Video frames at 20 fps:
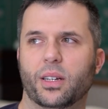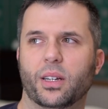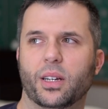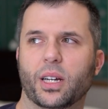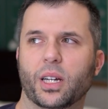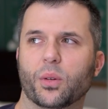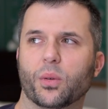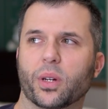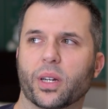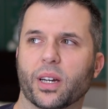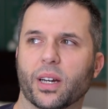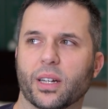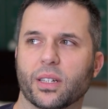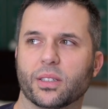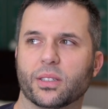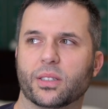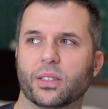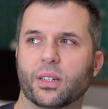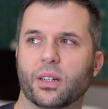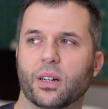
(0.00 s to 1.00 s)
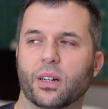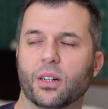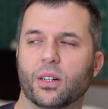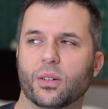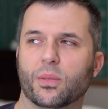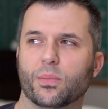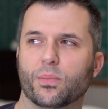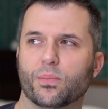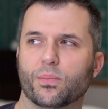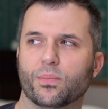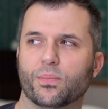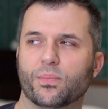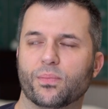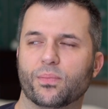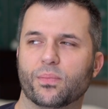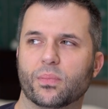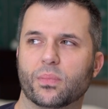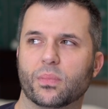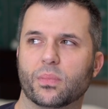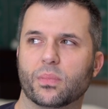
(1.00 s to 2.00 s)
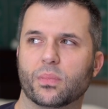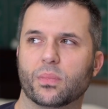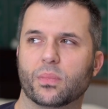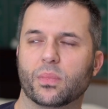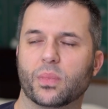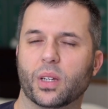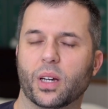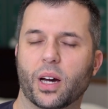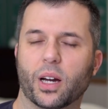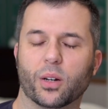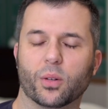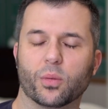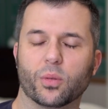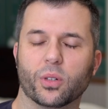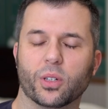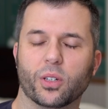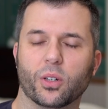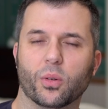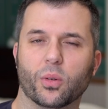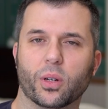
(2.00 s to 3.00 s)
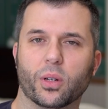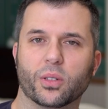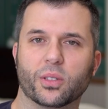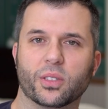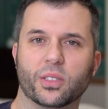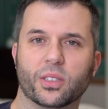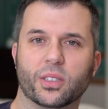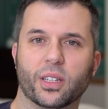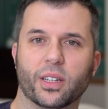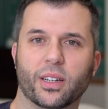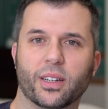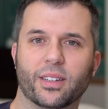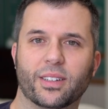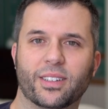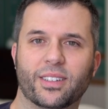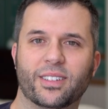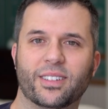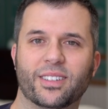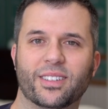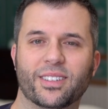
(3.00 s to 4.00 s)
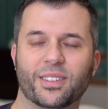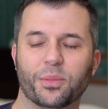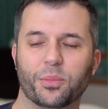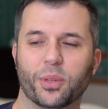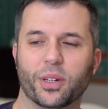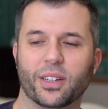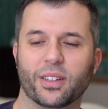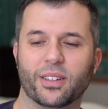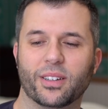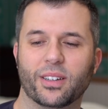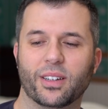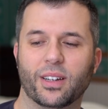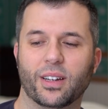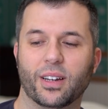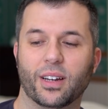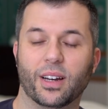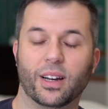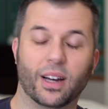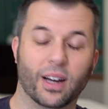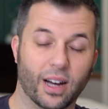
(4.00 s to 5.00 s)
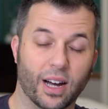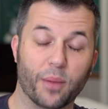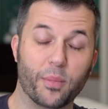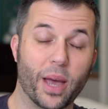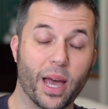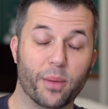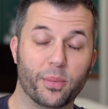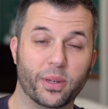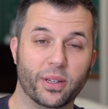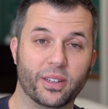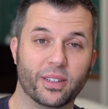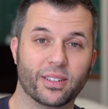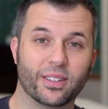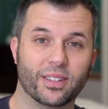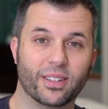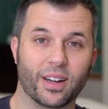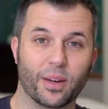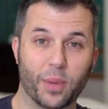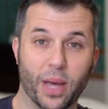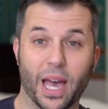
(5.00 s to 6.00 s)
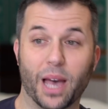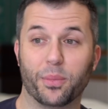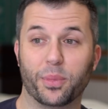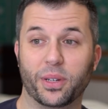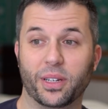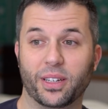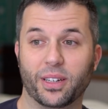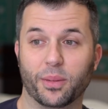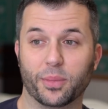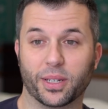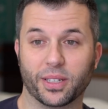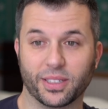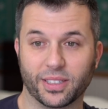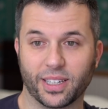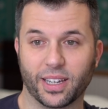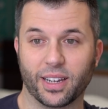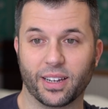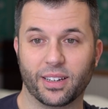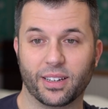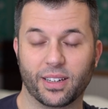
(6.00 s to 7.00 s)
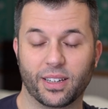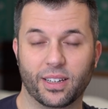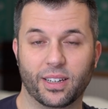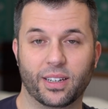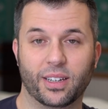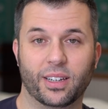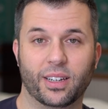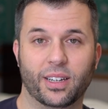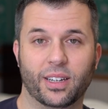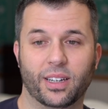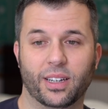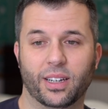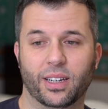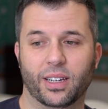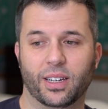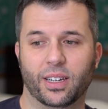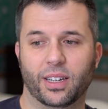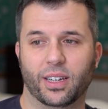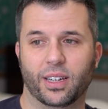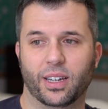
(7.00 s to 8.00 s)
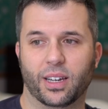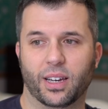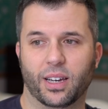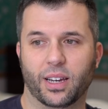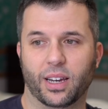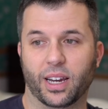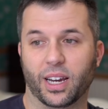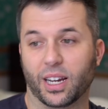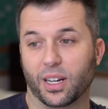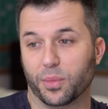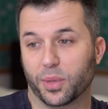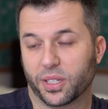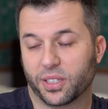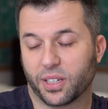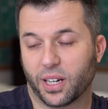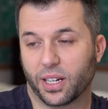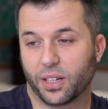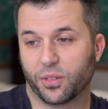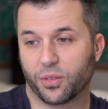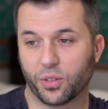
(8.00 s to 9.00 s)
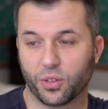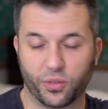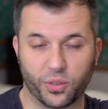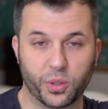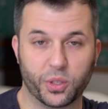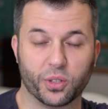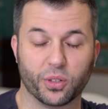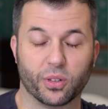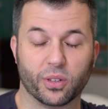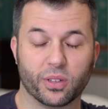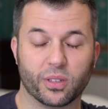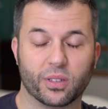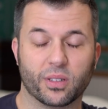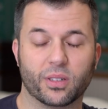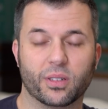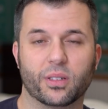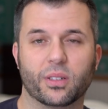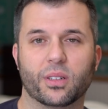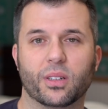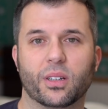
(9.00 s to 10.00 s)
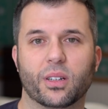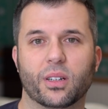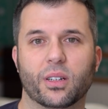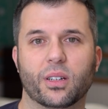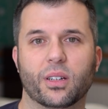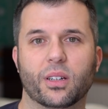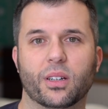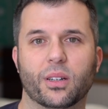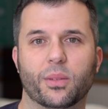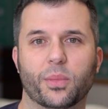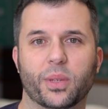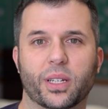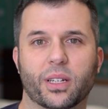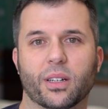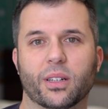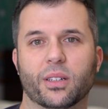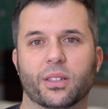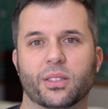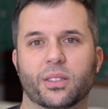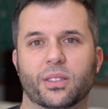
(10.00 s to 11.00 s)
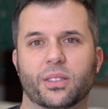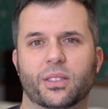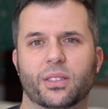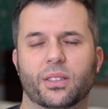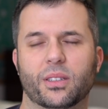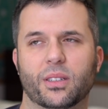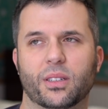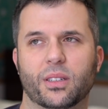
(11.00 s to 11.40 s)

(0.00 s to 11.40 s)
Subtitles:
Anyway, guys, I don't really know what else to say, but I'm happy, I'm content, and I'm excited for the future because